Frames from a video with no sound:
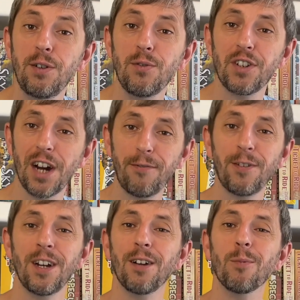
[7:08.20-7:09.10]
you stuff,
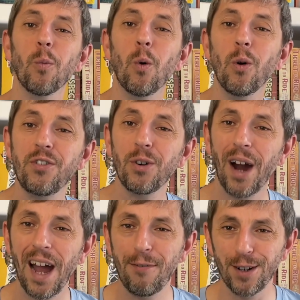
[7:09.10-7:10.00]
and rewards your
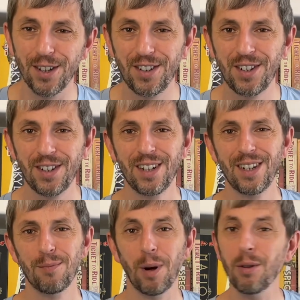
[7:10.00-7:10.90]
efforts.
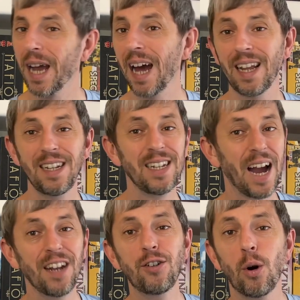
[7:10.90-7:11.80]
Both Cat Lady
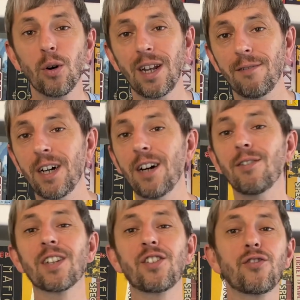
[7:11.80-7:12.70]
and Dog Lover are
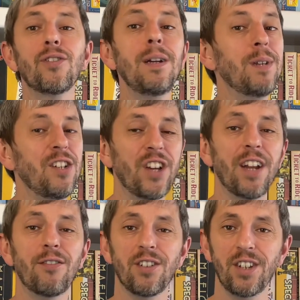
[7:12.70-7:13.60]
extremely
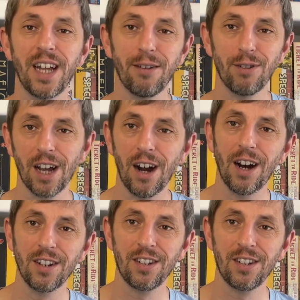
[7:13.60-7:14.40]
generous in that regard.